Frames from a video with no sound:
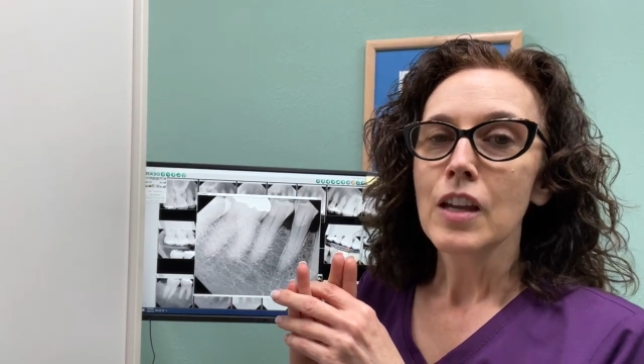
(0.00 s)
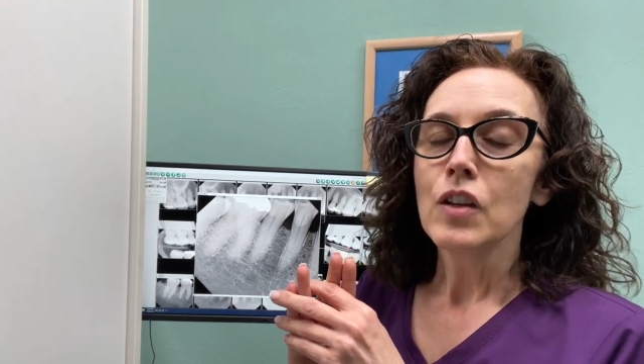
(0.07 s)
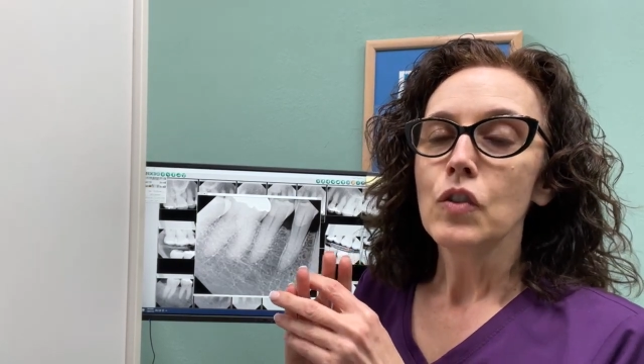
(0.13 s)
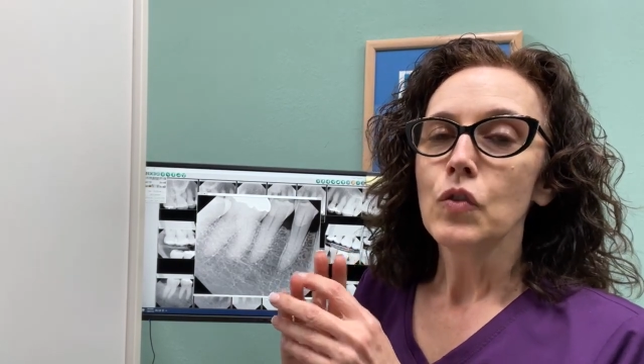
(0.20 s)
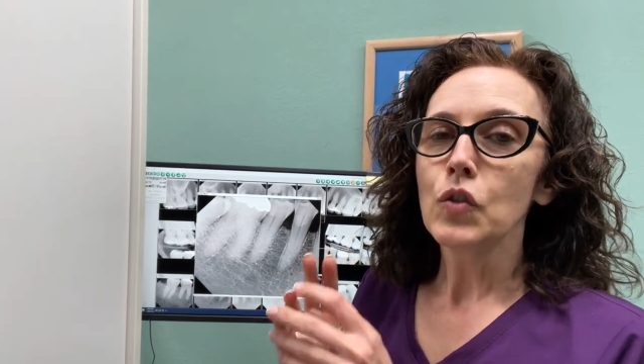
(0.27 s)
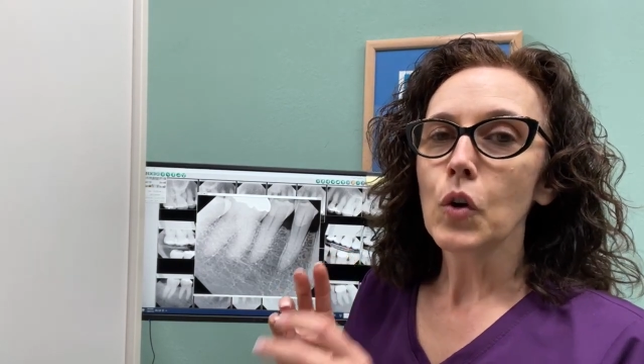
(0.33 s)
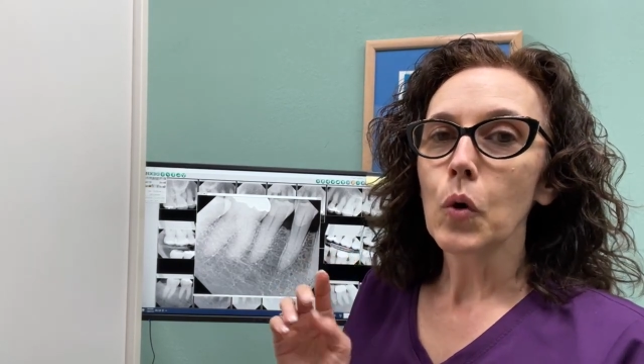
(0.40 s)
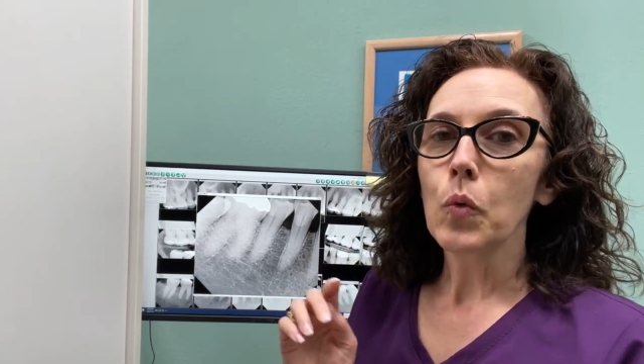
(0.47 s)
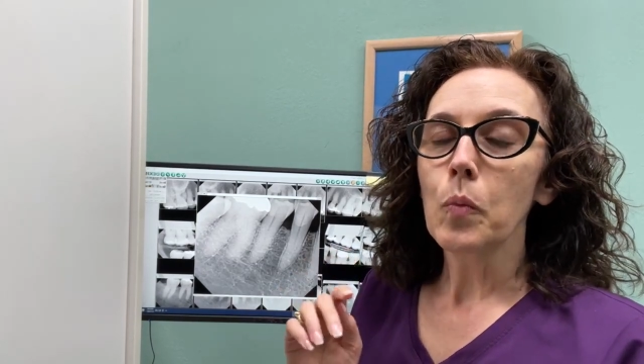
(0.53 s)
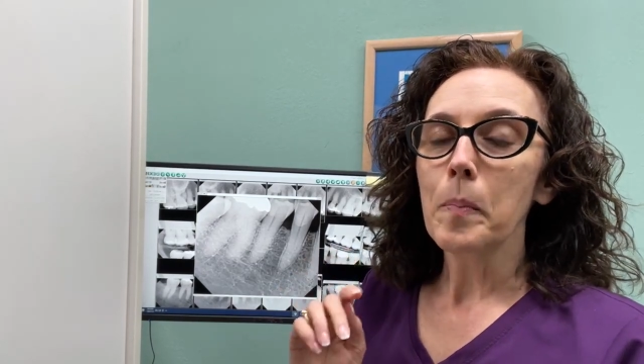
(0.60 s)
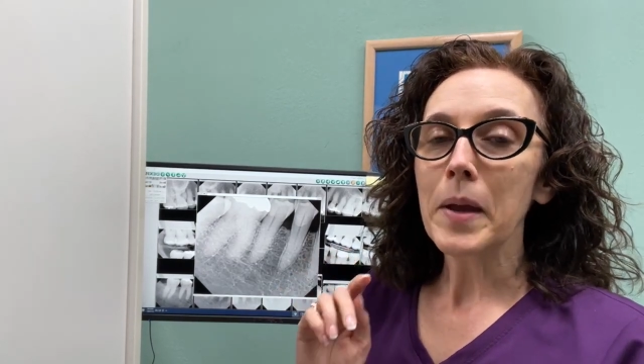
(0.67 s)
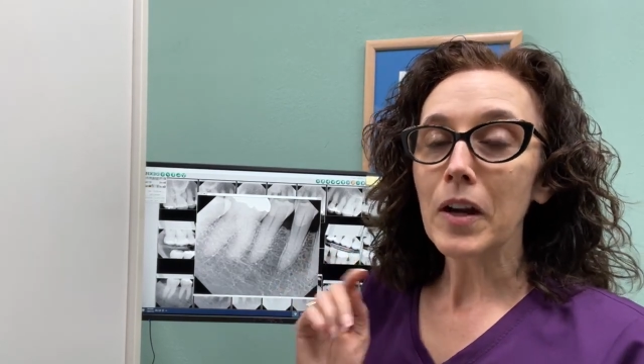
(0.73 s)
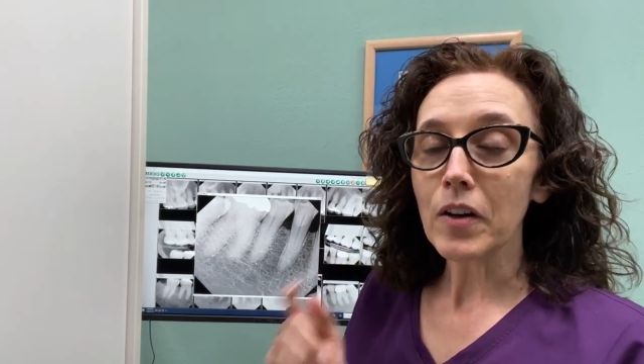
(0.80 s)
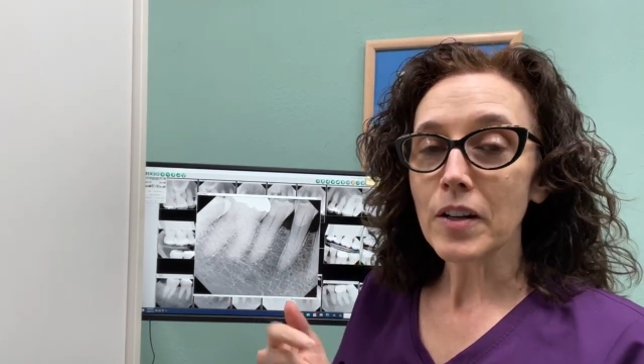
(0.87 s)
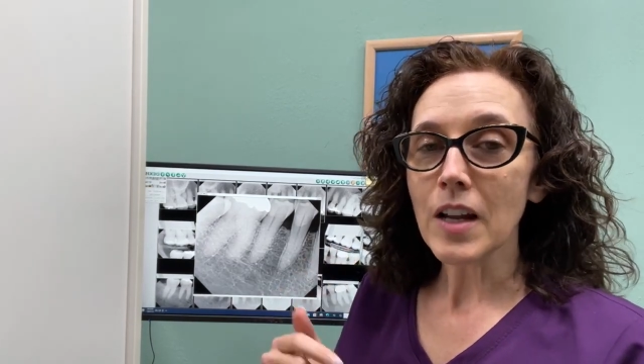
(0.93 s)
So,
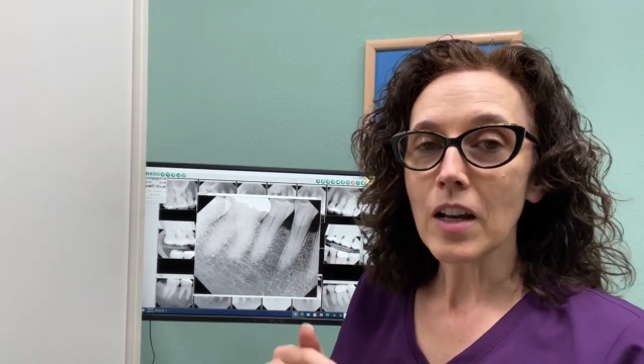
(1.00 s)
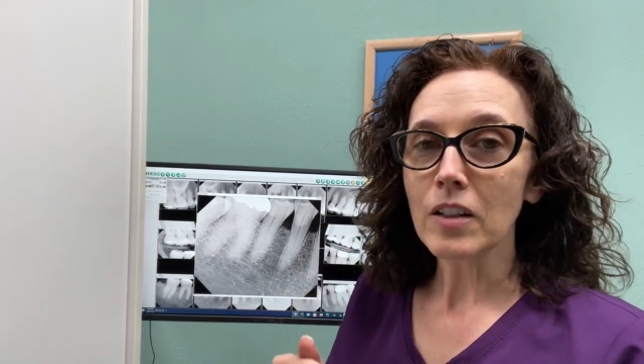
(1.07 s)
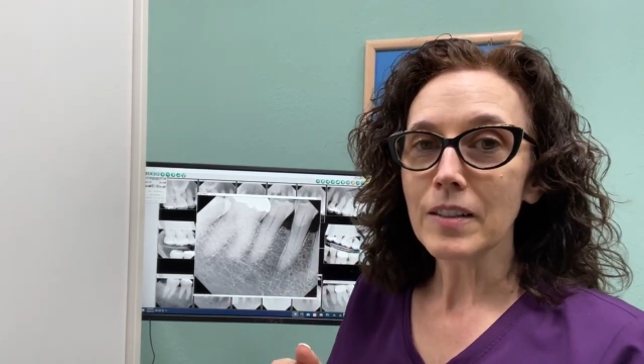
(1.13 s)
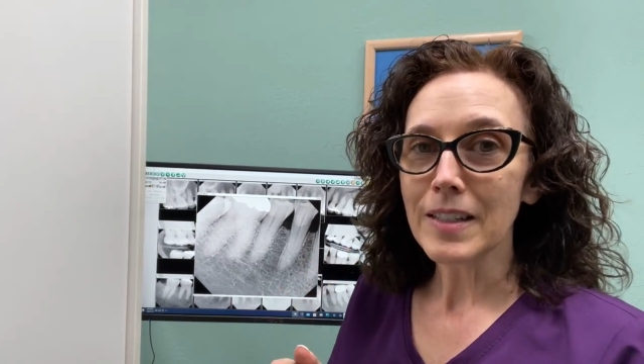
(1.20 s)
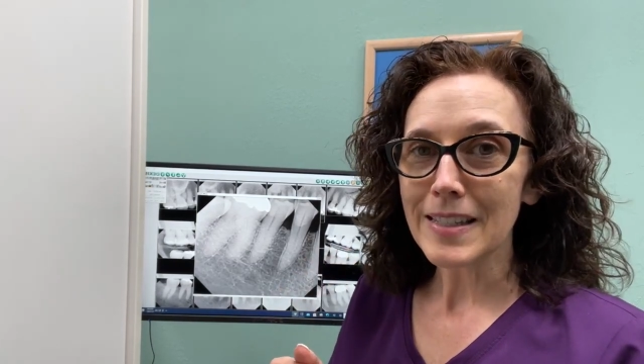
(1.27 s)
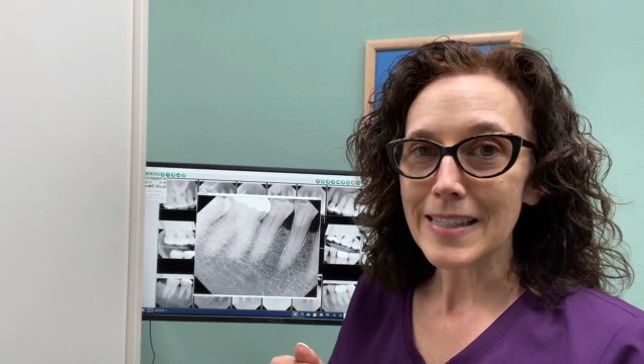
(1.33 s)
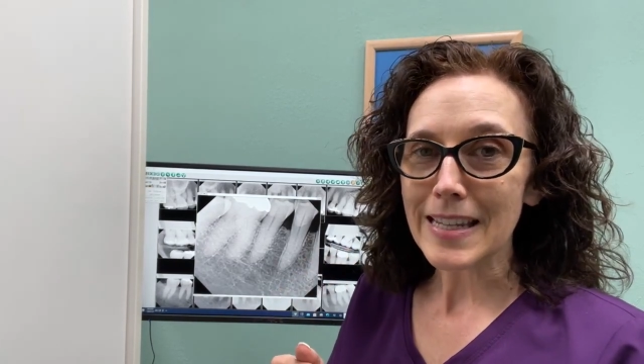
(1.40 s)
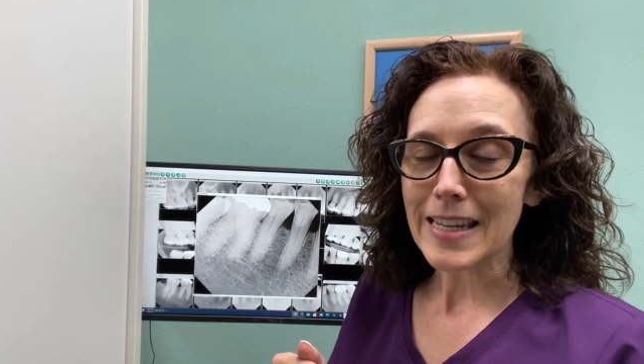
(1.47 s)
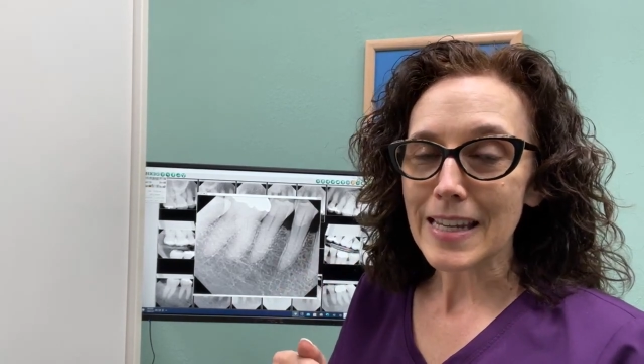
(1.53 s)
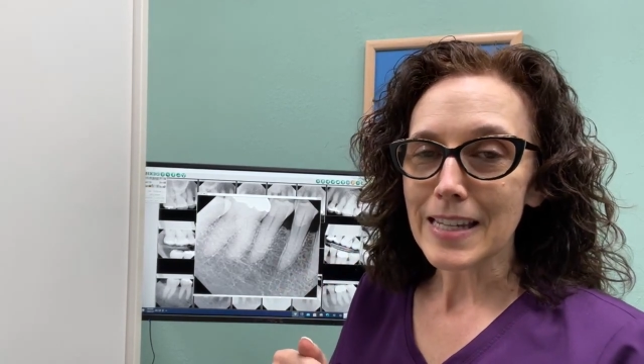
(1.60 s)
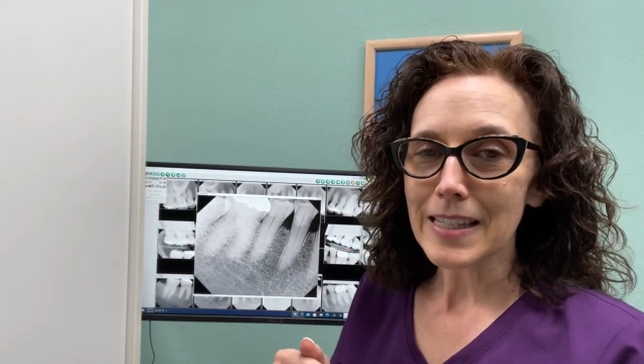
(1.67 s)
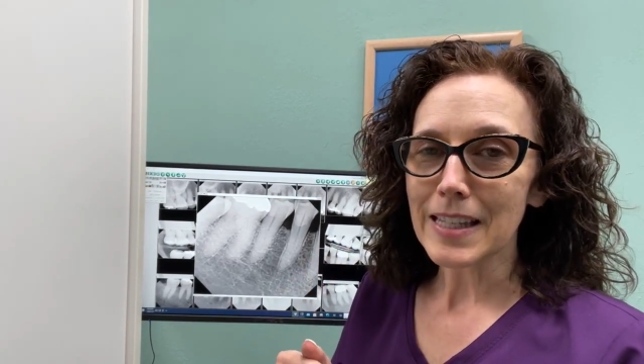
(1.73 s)
periodontal disease